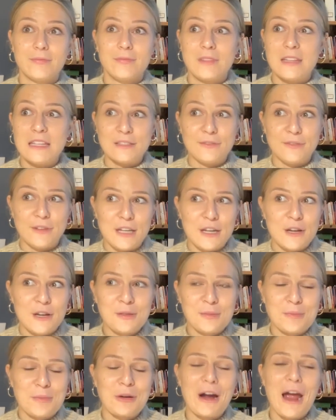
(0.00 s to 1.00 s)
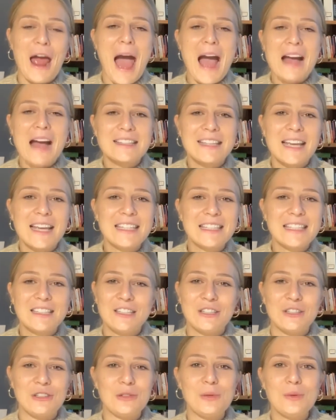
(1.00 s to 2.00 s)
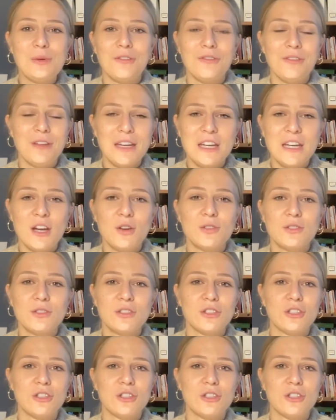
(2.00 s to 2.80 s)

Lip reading: these videos, more access to videos,